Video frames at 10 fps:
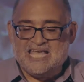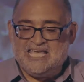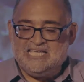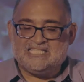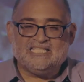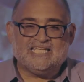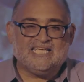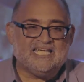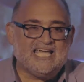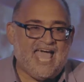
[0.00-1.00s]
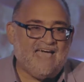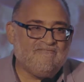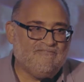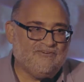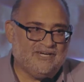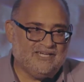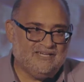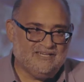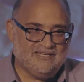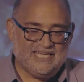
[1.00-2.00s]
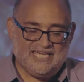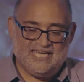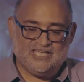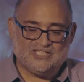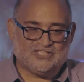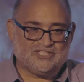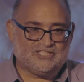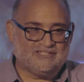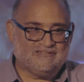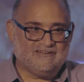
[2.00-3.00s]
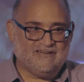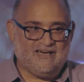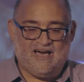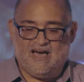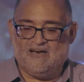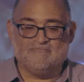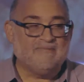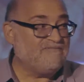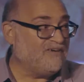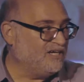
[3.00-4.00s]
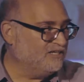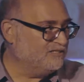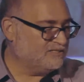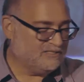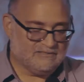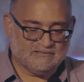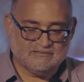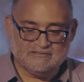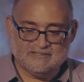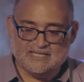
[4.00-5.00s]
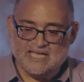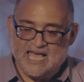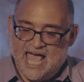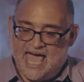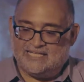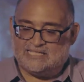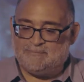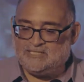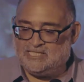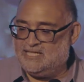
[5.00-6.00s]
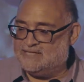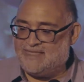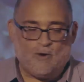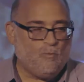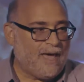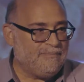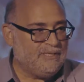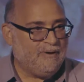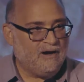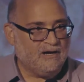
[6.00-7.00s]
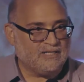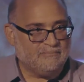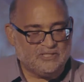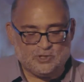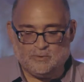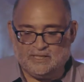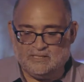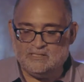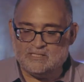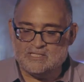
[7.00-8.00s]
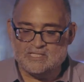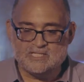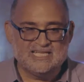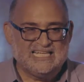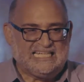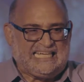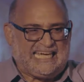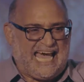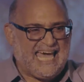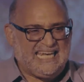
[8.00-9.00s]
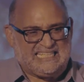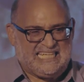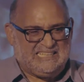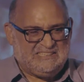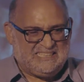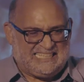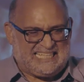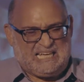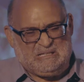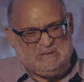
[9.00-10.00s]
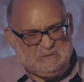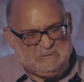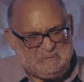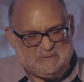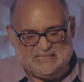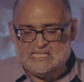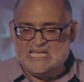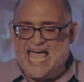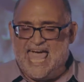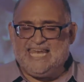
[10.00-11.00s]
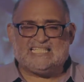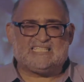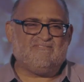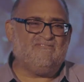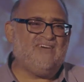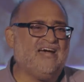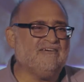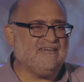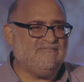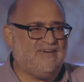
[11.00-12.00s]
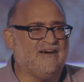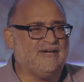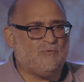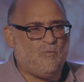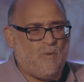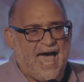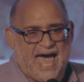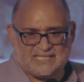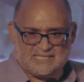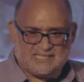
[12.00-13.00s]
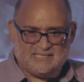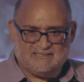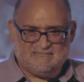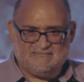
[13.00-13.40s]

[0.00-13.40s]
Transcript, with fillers: He is licking every inch of my fingers, and especially like that webby part in between it kind of tickles and it's like, ooh. And it's very, very wet.